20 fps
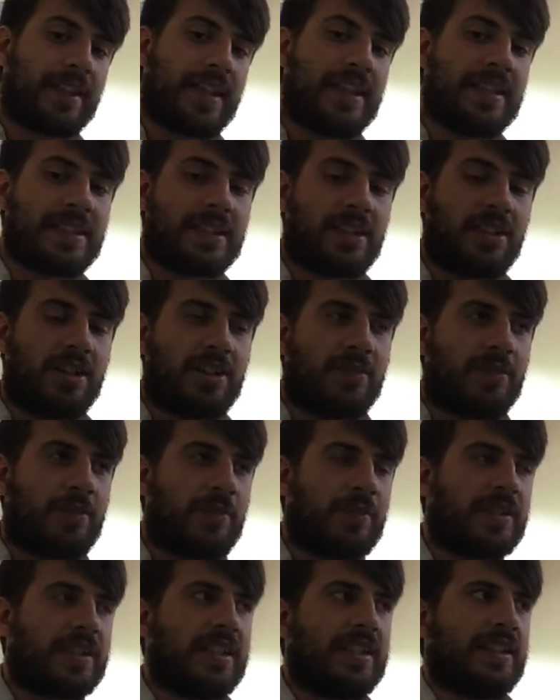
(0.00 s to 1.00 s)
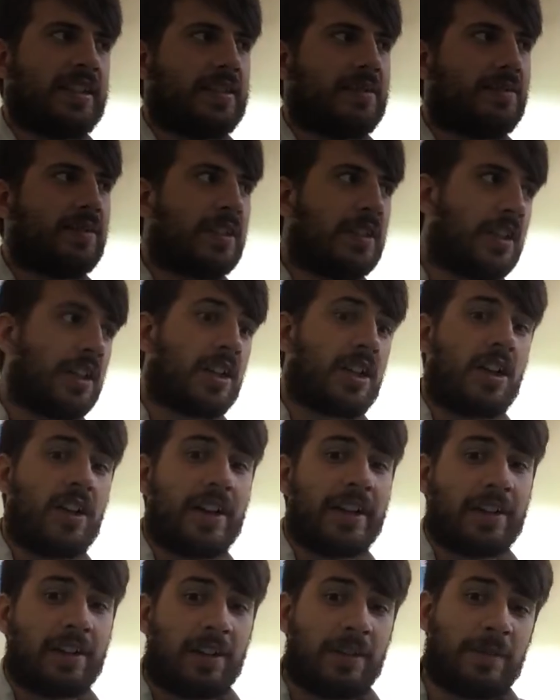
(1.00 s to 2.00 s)
Is kind of obviously the
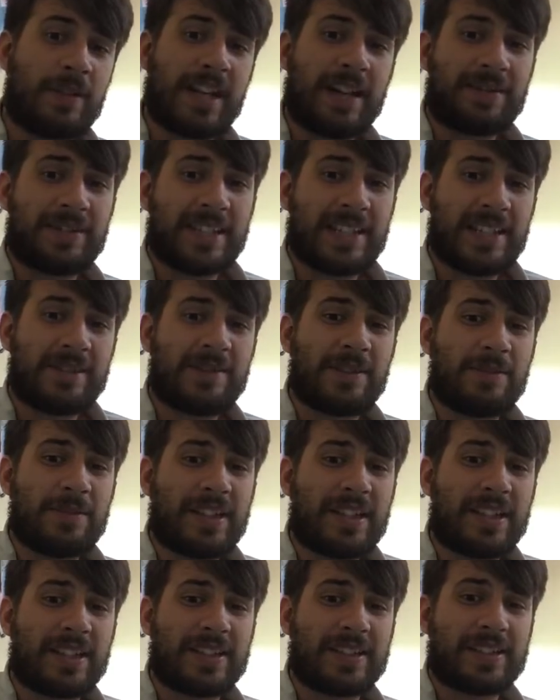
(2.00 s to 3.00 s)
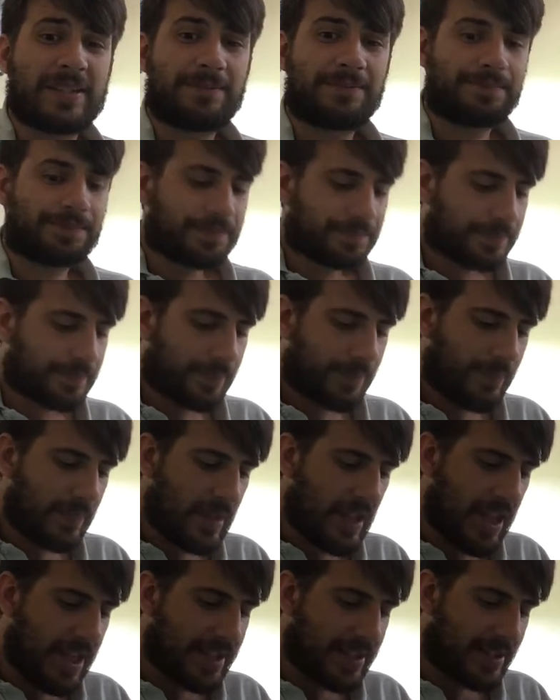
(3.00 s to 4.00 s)
guideline we have to give you, because
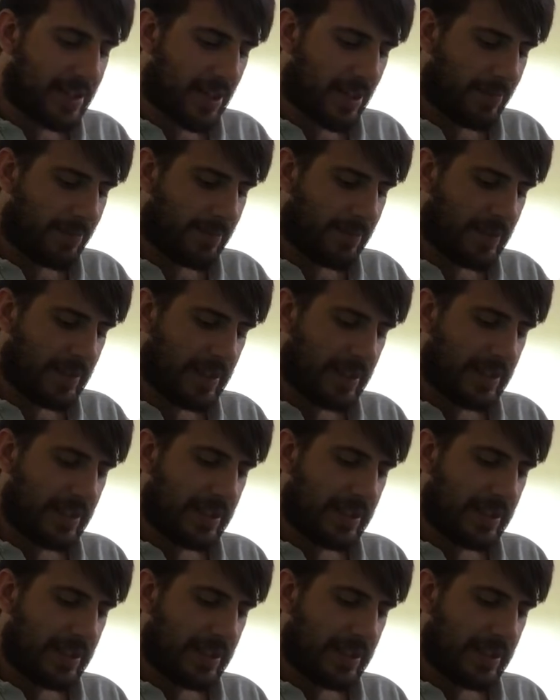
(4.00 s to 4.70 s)
it's a